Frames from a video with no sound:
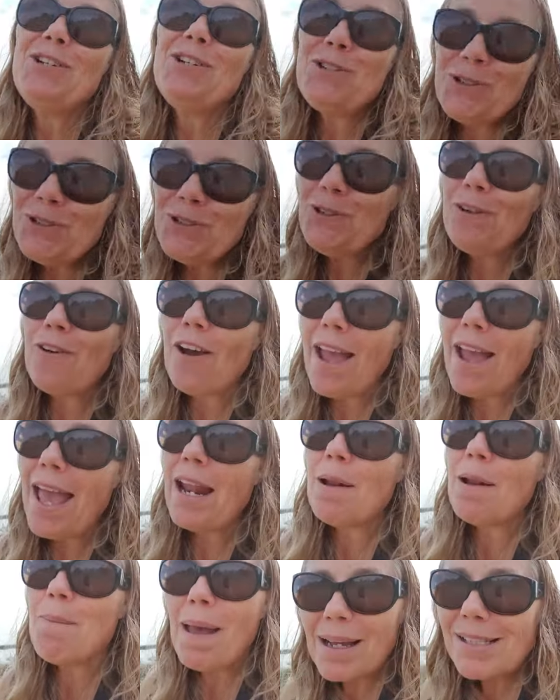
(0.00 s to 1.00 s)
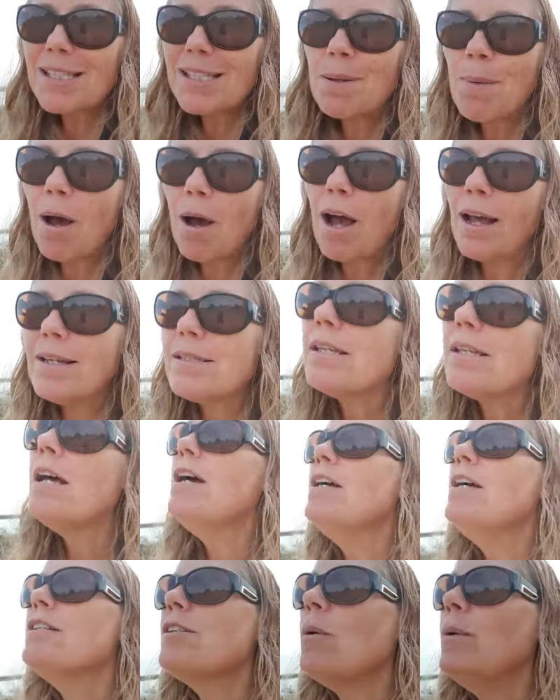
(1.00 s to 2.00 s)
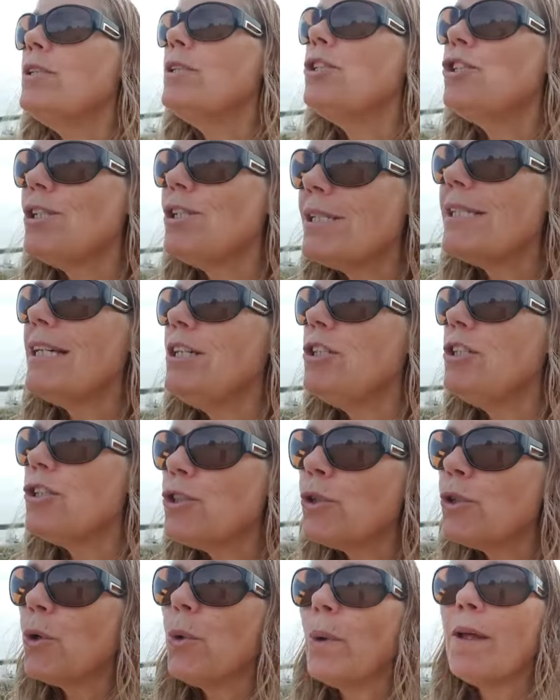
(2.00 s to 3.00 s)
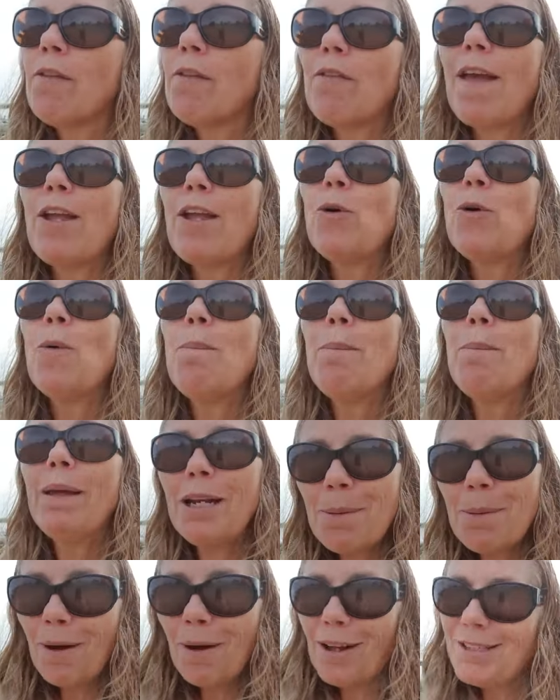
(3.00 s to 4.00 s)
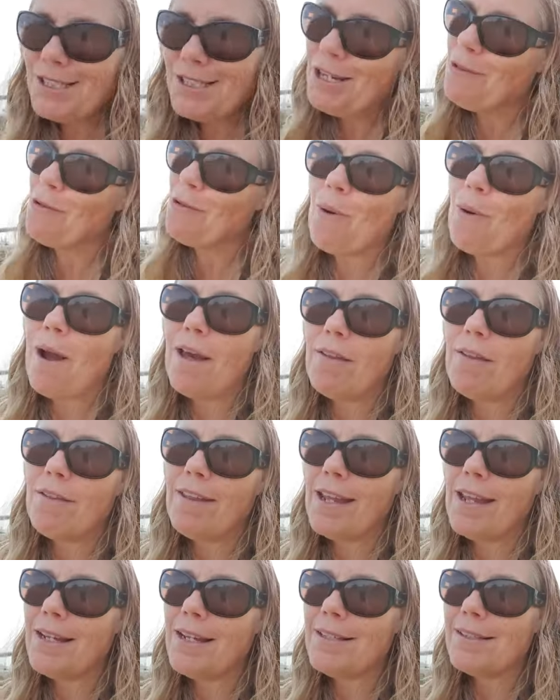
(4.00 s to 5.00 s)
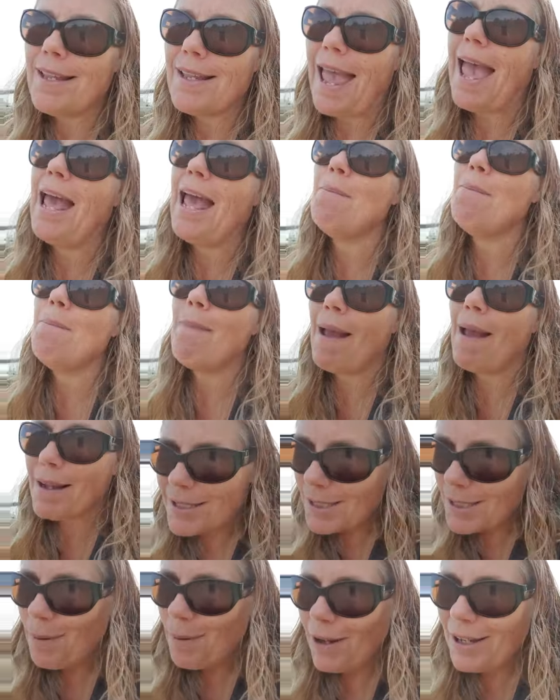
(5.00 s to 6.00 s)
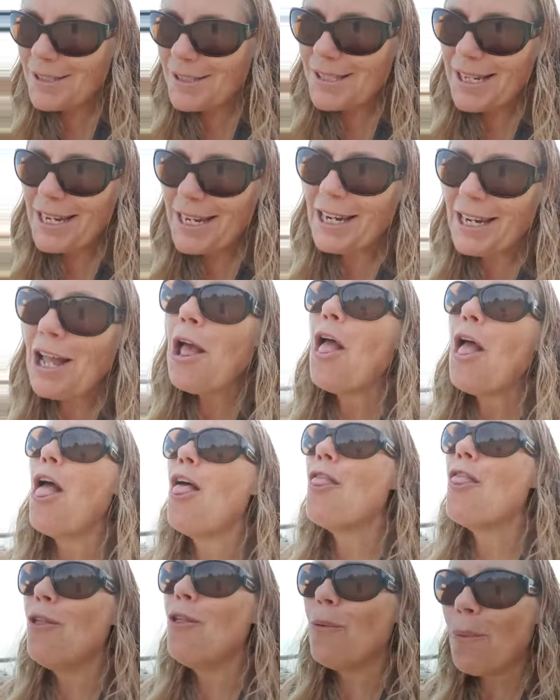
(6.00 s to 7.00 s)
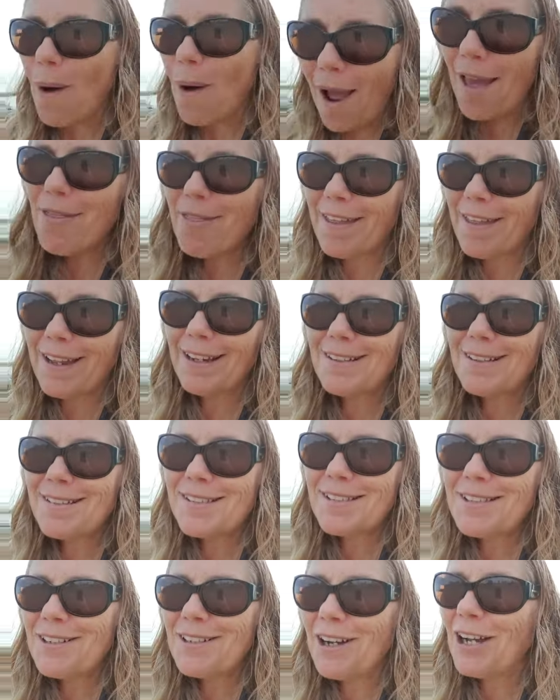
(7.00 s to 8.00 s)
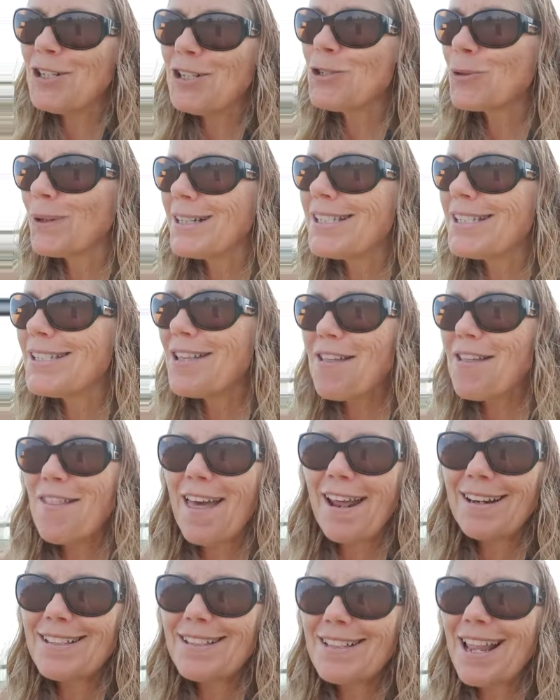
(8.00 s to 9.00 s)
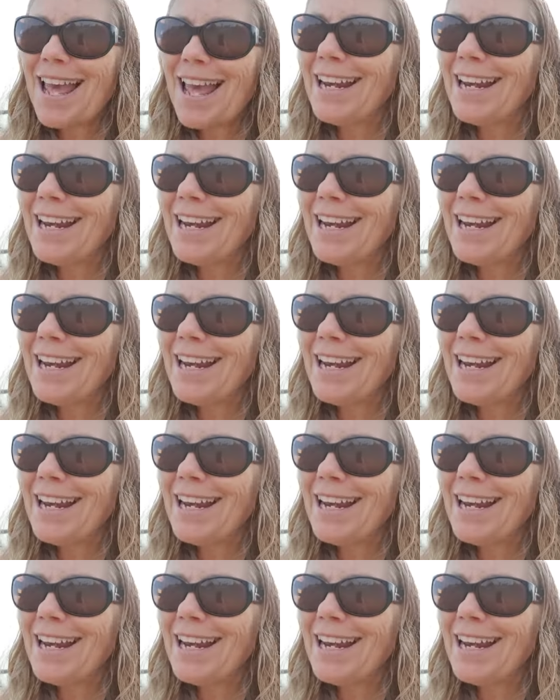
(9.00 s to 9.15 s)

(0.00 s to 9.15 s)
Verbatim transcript: do know how to maximize. So it's just ensuring that you're minimizing the right things and maximizing the right things. I trust that that, that